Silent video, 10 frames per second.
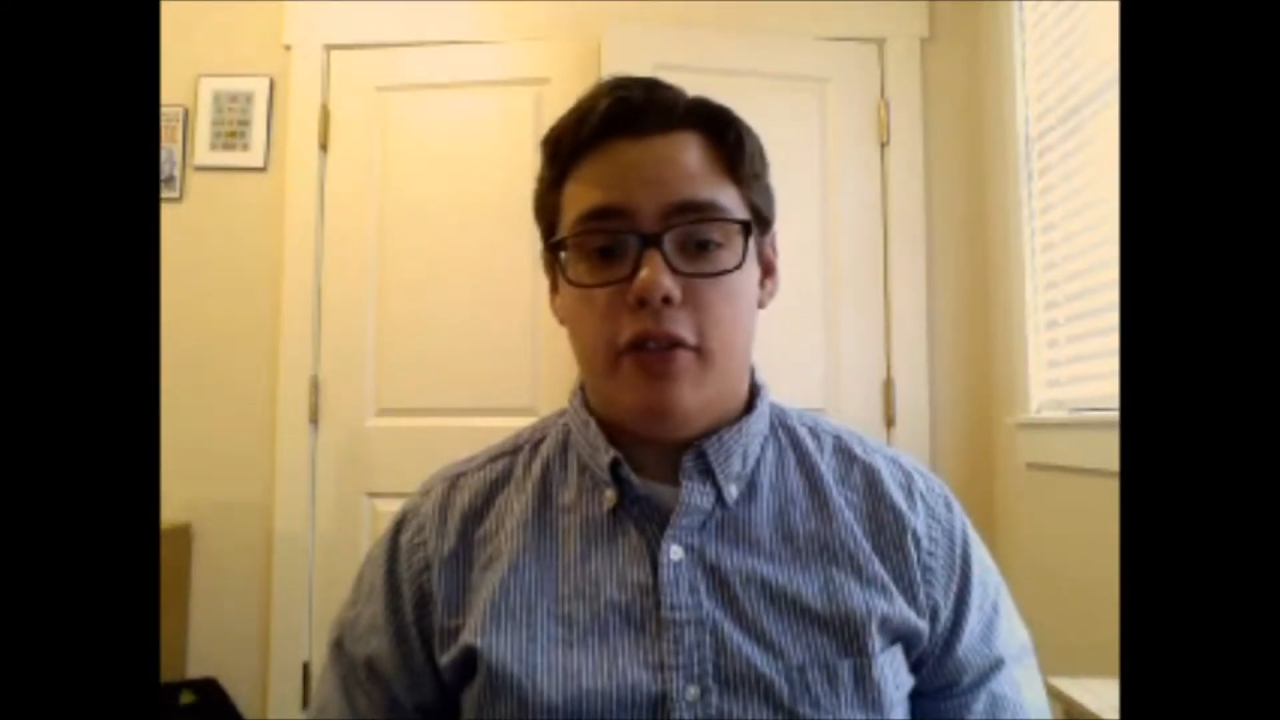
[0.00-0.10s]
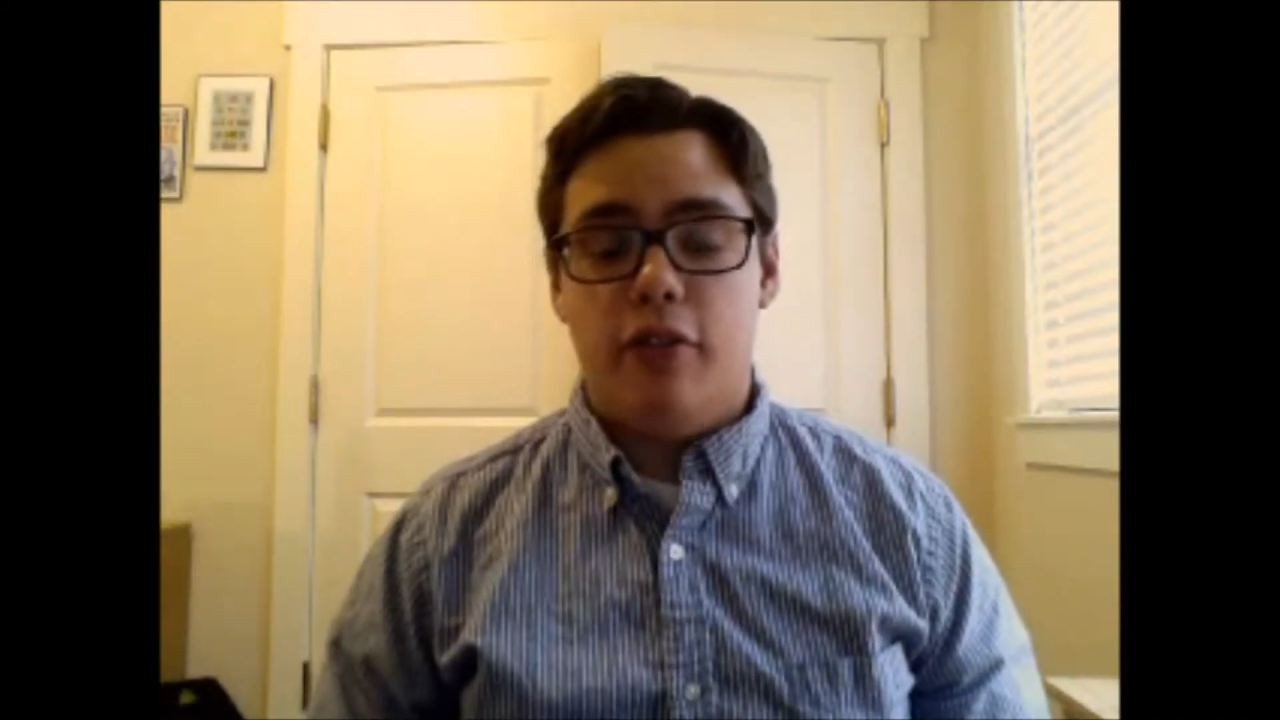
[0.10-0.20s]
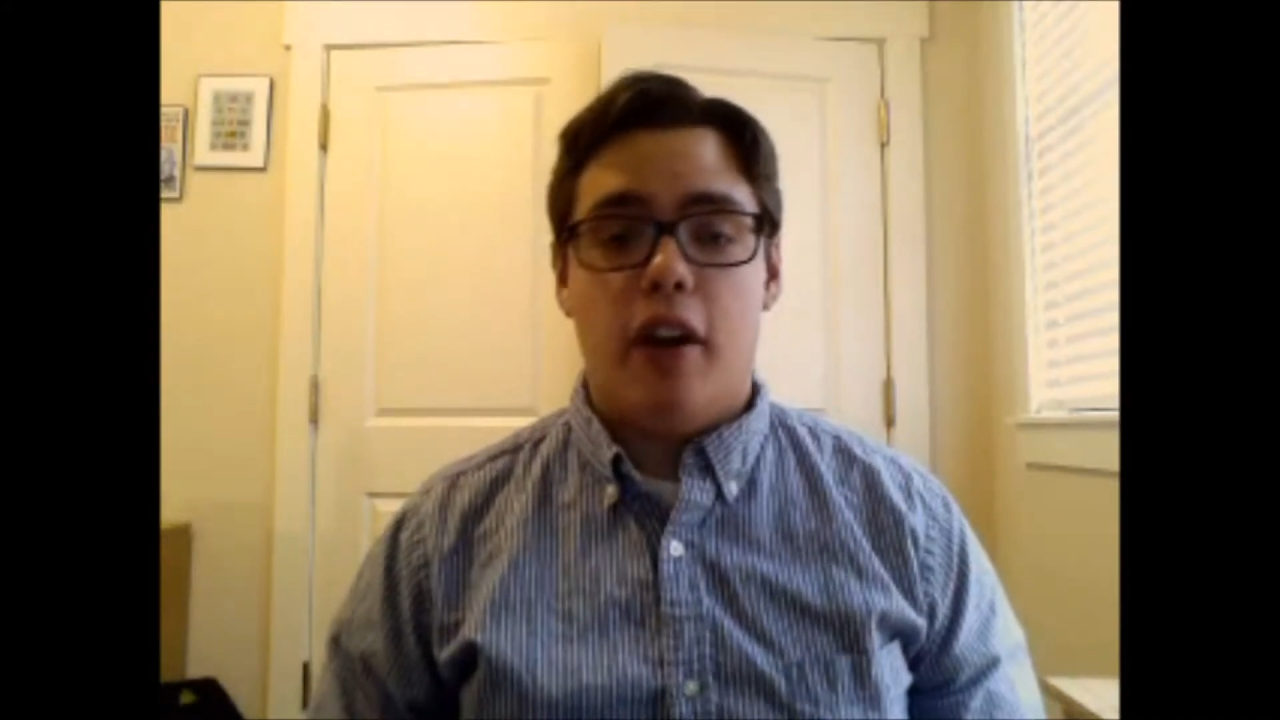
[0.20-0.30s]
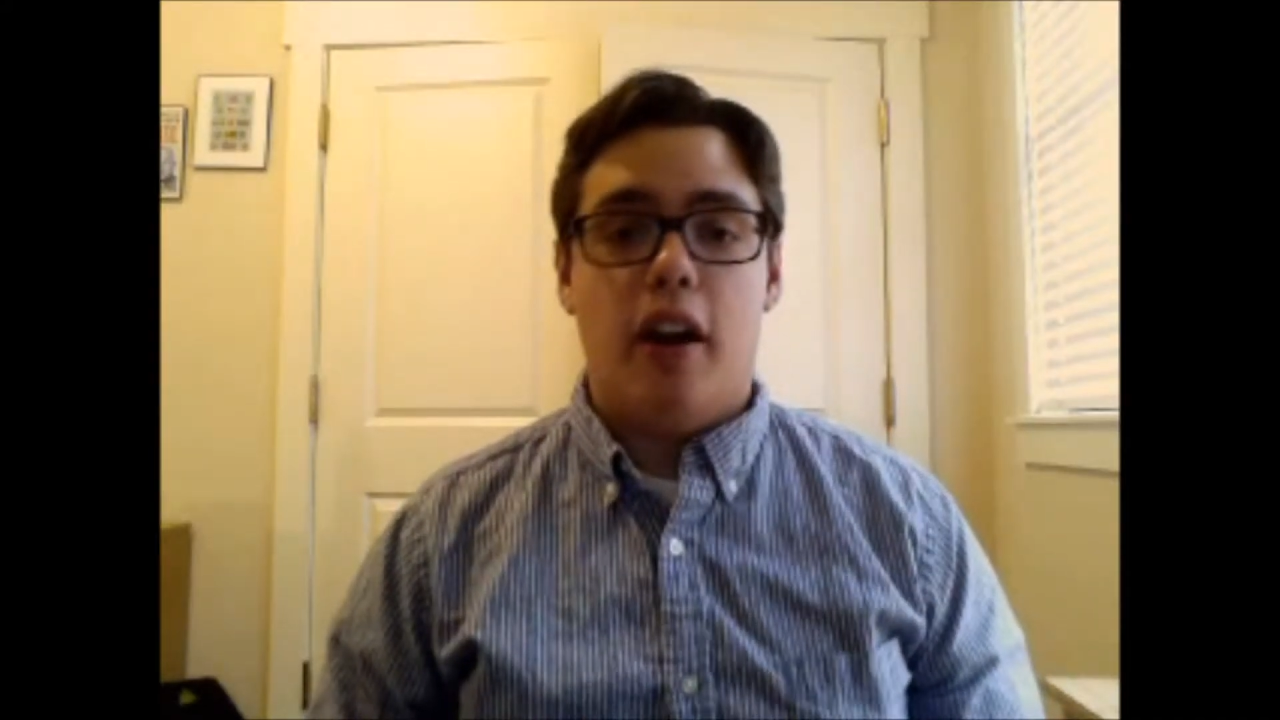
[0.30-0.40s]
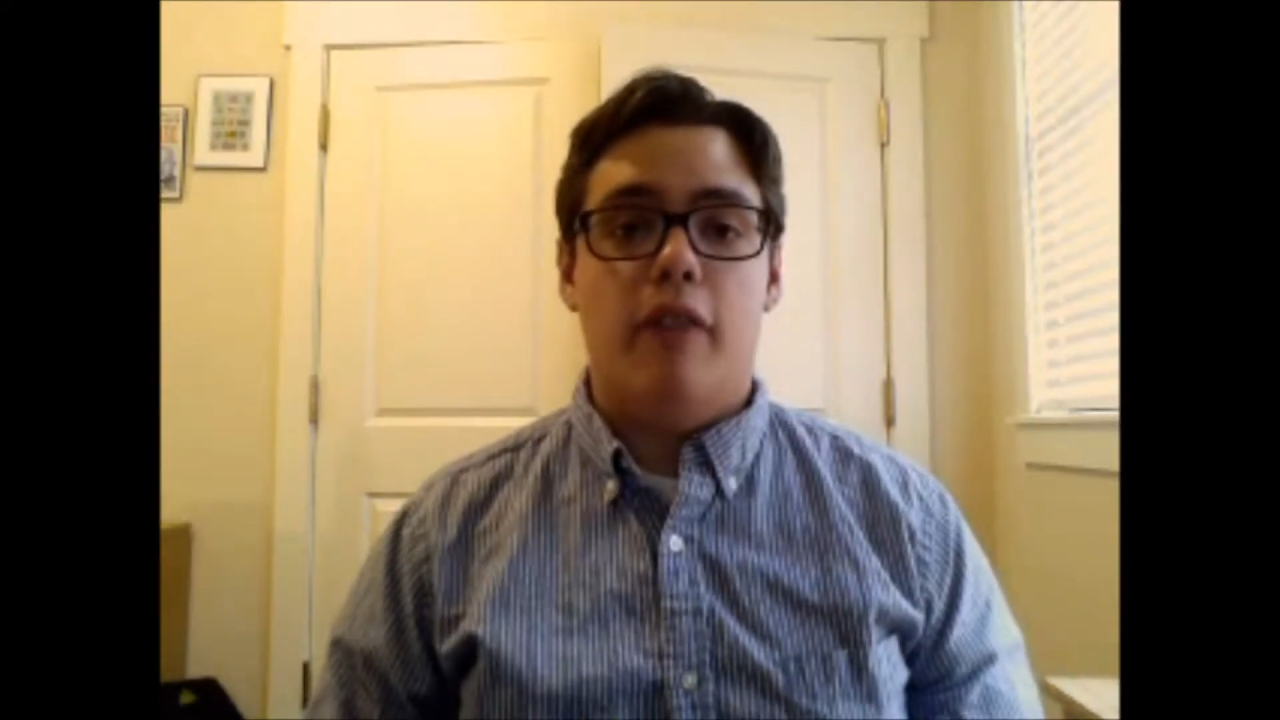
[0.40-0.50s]
to
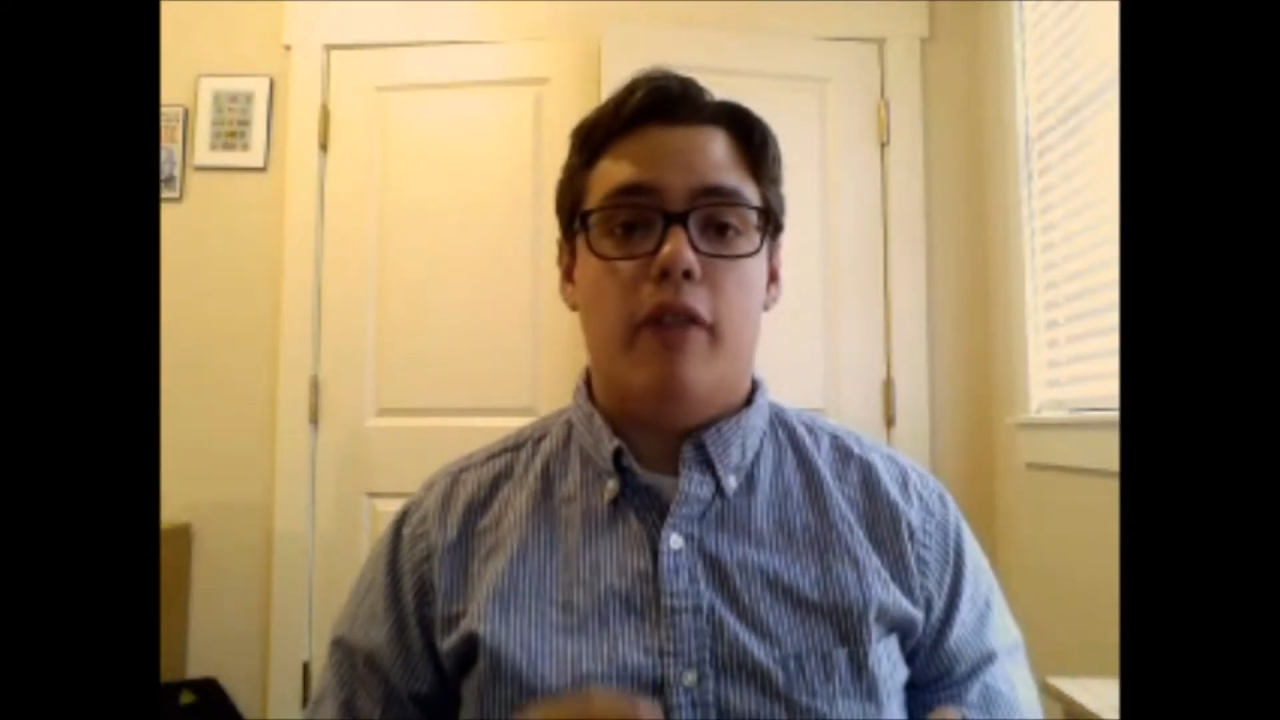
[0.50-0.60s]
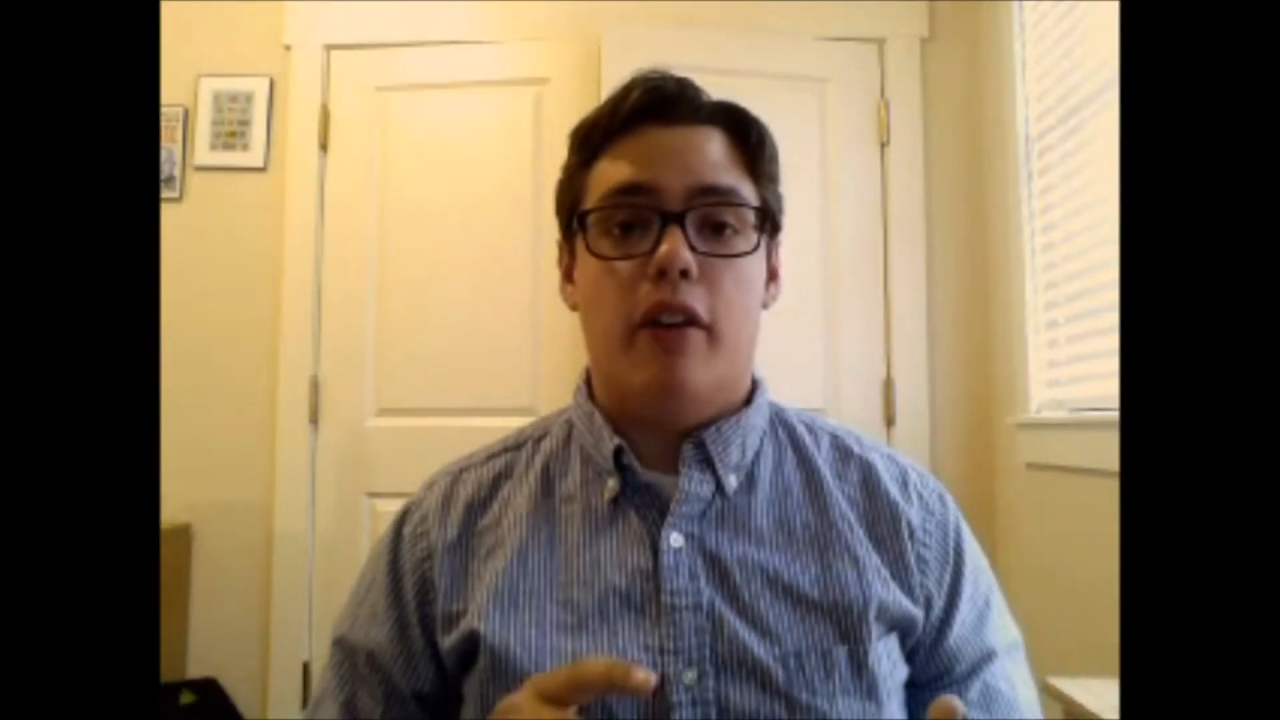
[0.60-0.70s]
train,